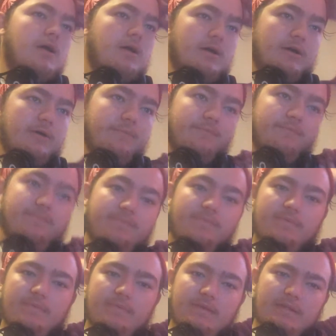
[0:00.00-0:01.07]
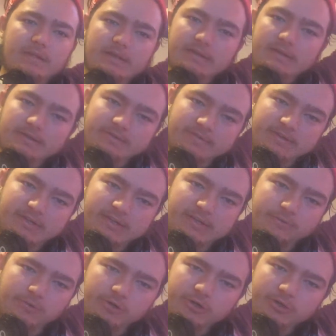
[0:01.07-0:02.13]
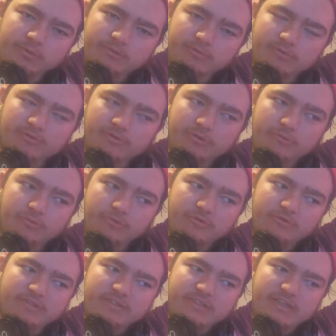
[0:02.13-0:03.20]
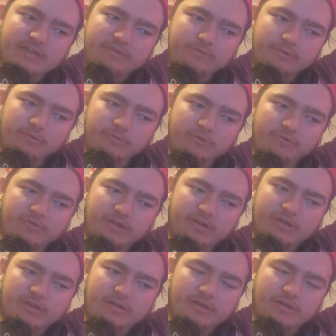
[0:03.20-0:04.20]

And then I'm not gonna be reviewing movies every movie.